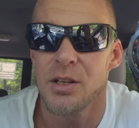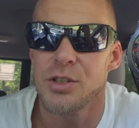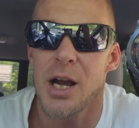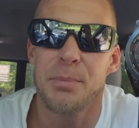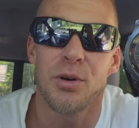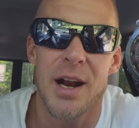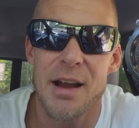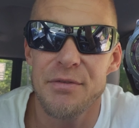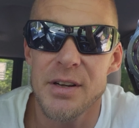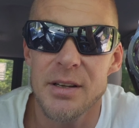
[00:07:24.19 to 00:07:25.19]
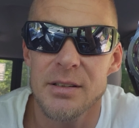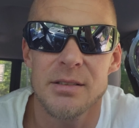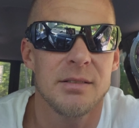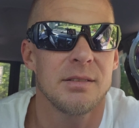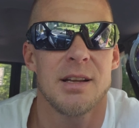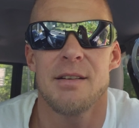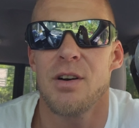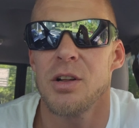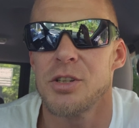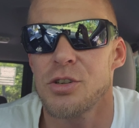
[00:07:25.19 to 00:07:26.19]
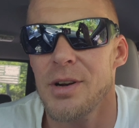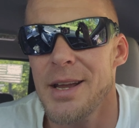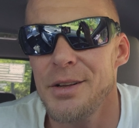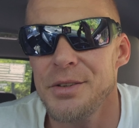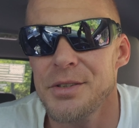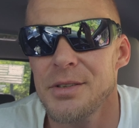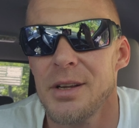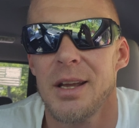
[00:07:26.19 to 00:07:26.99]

Topographic, they have all the trails.